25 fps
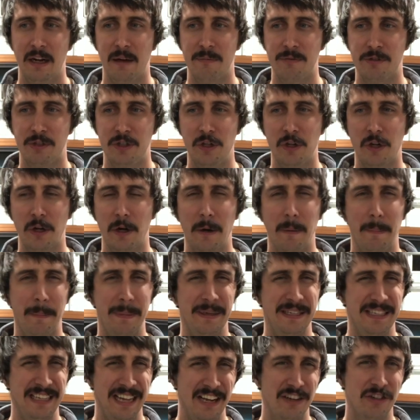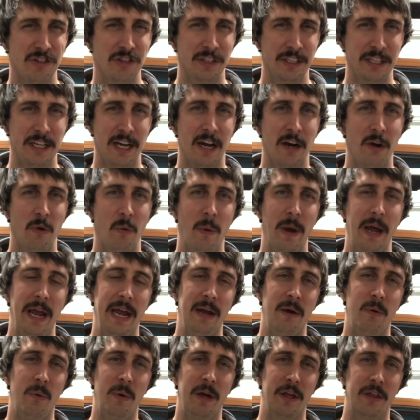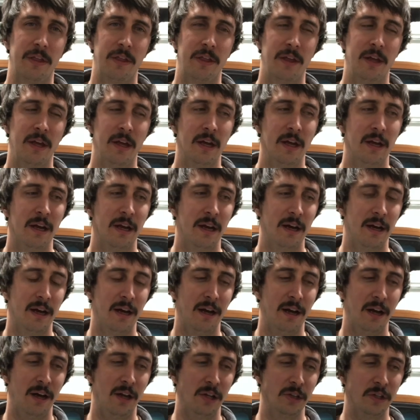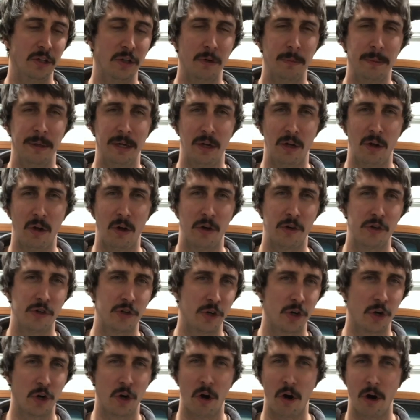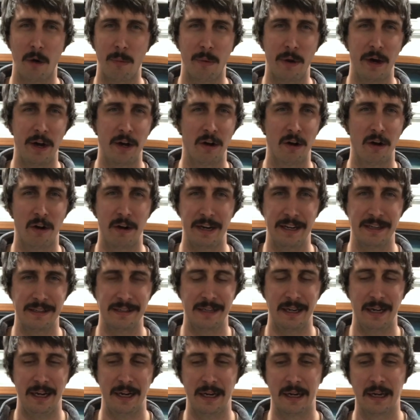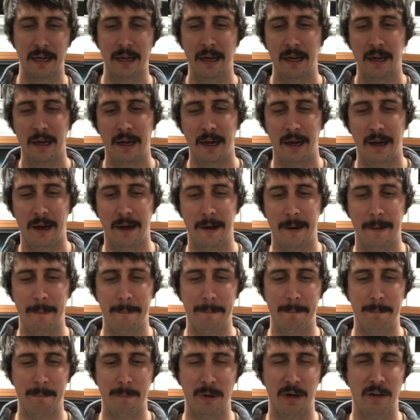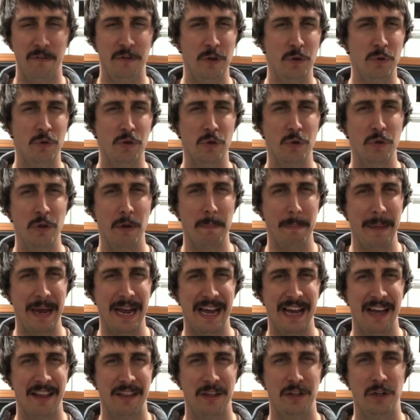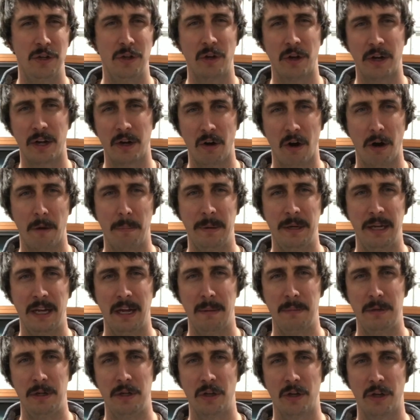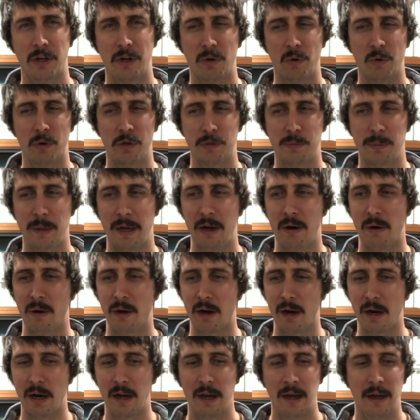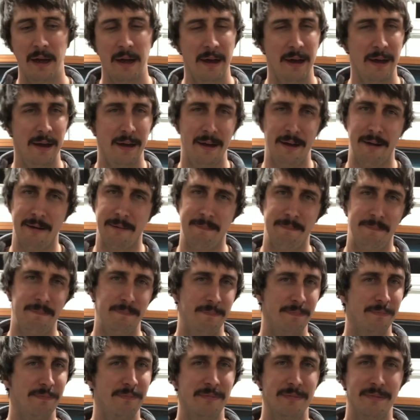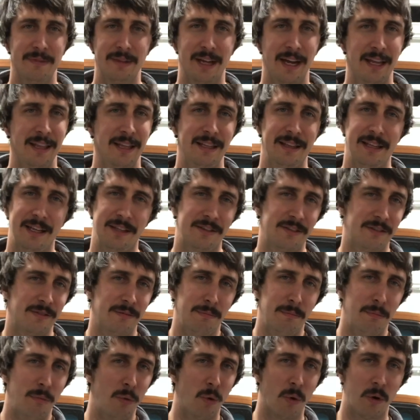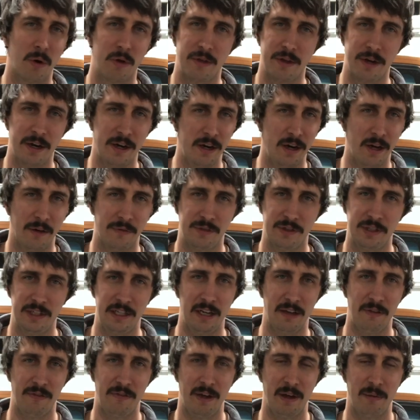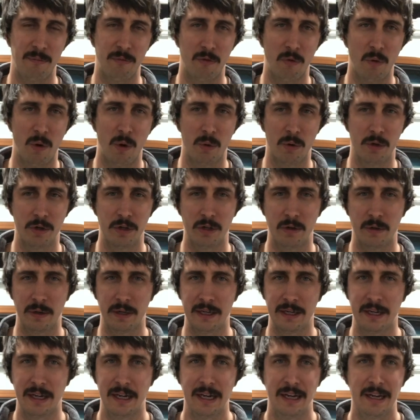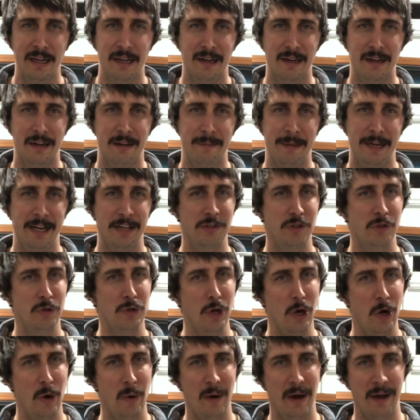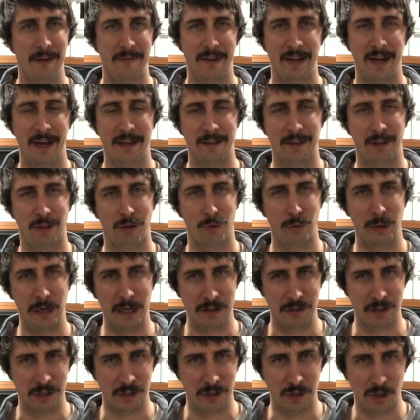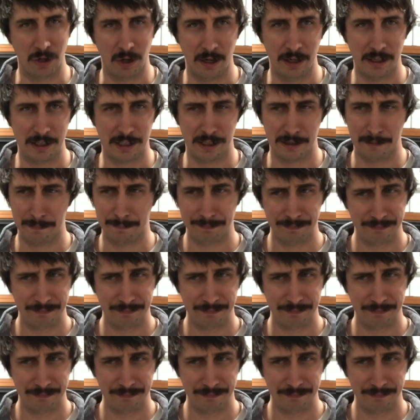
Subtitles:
So you could have potentially got away with a little bit larger carburetor or intake. But if you do the math and you look at RPM and you look at horsepower, I think that's more than enough CFM for what we're doing. As you know, I've got the 3-inch exhaust.